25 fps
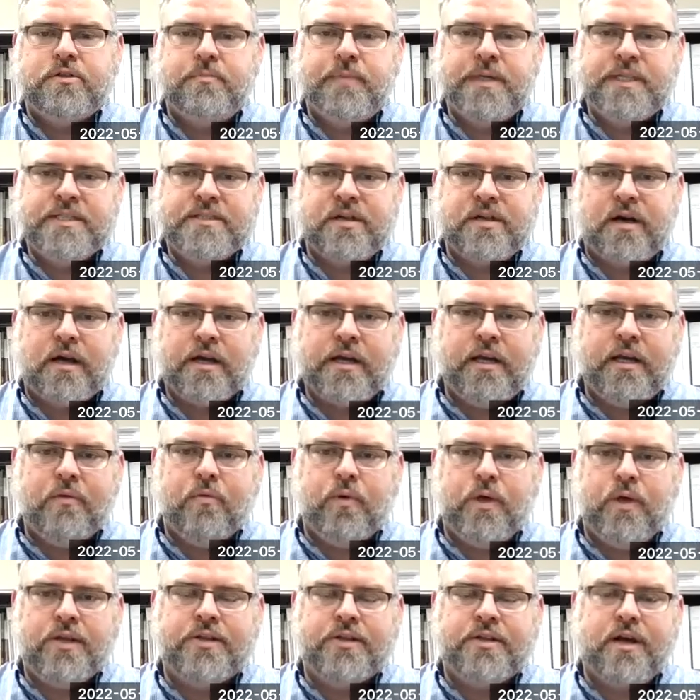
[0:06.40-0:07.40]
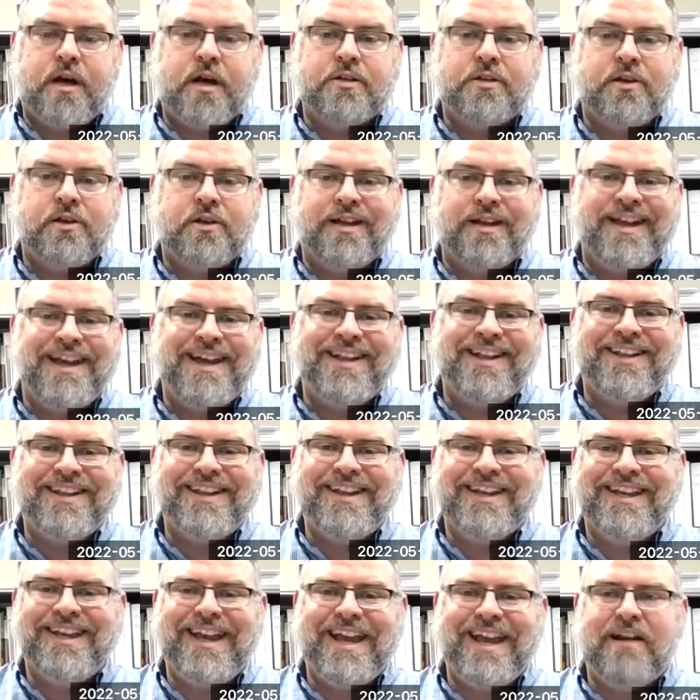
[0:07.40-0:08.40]
to be talking with Dr.
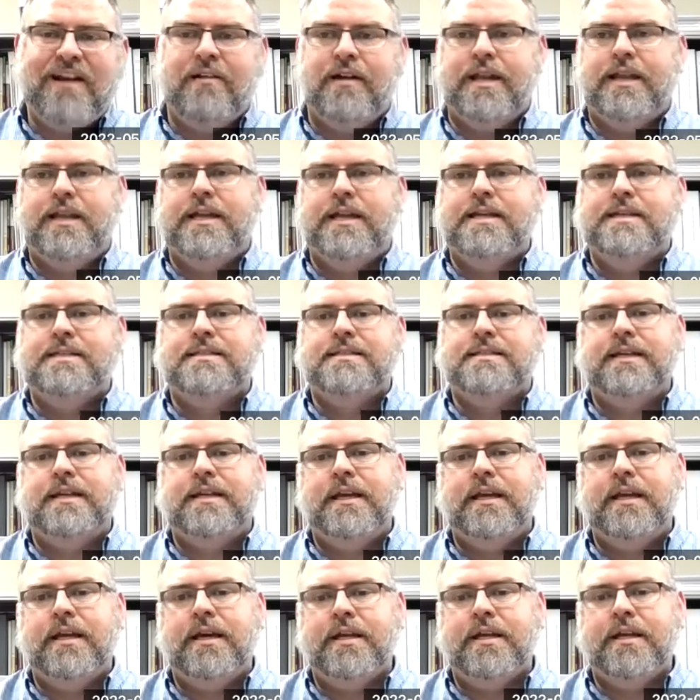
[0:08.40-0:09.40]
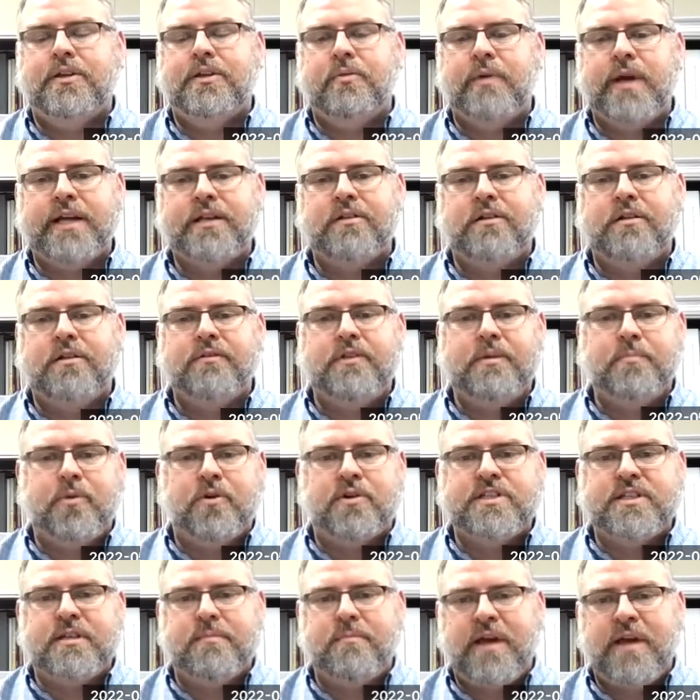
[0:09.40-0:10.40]
Kelly Garrett. He is the Director of the
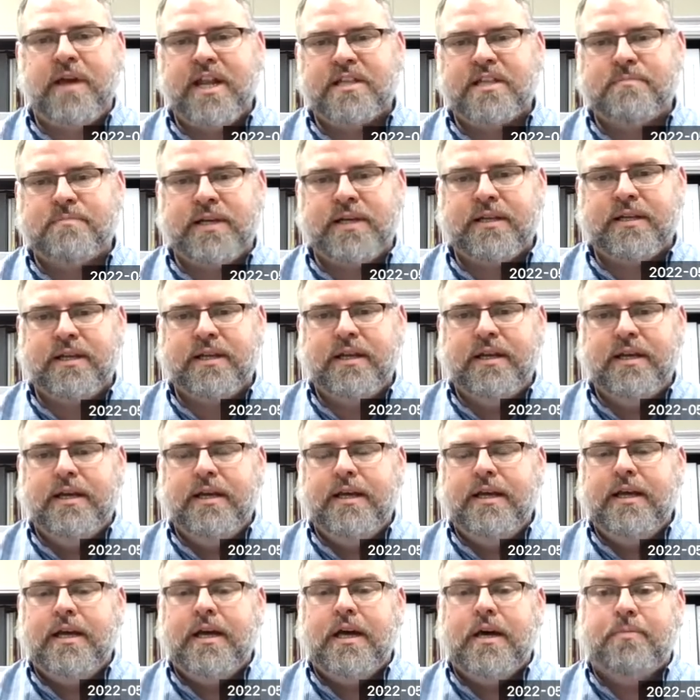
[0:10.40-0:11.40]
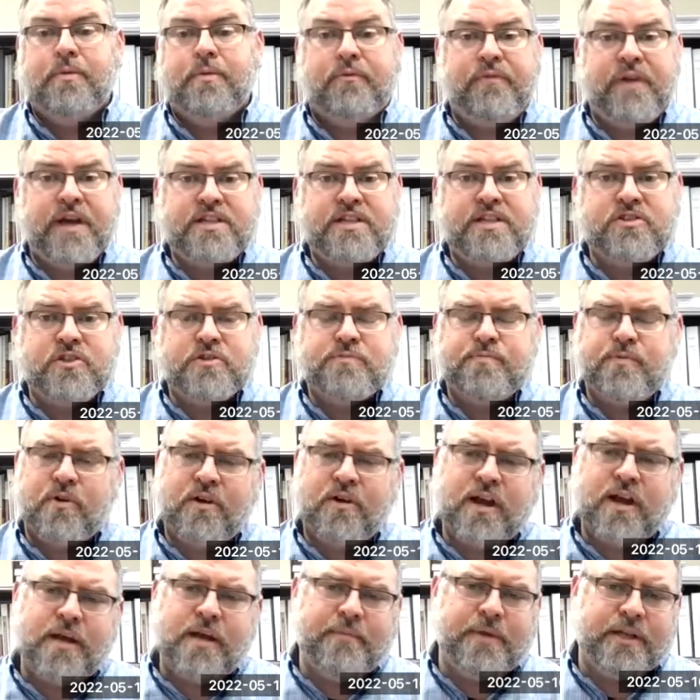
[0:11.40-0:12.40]
Emergency Management Professionals
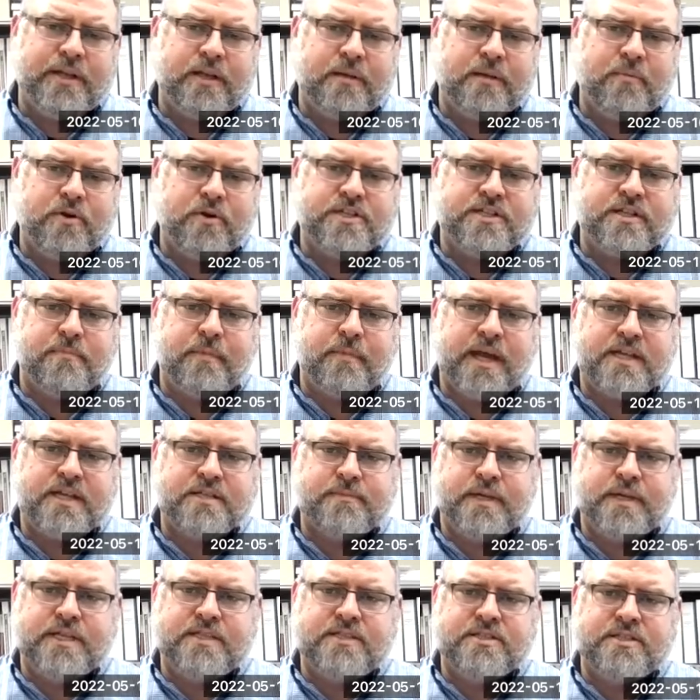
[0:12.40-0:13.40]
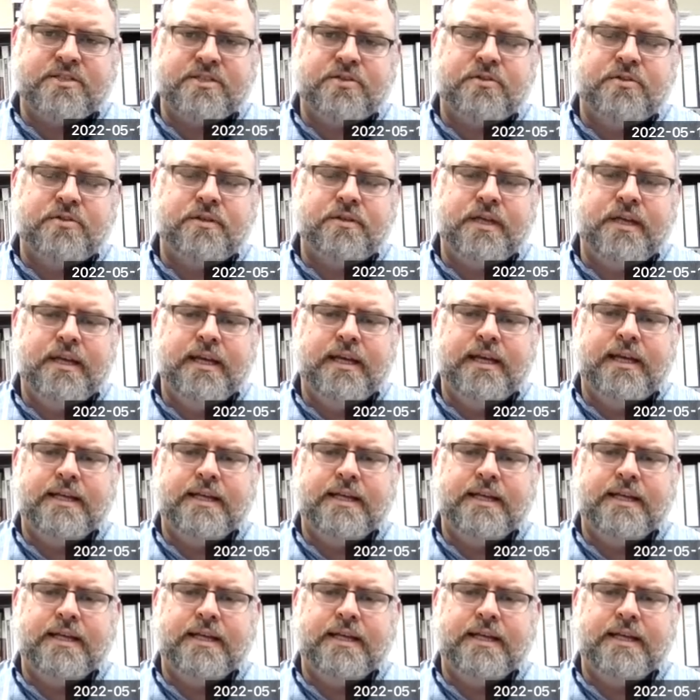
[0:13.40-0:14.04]
Program at the Emergency Management Institute.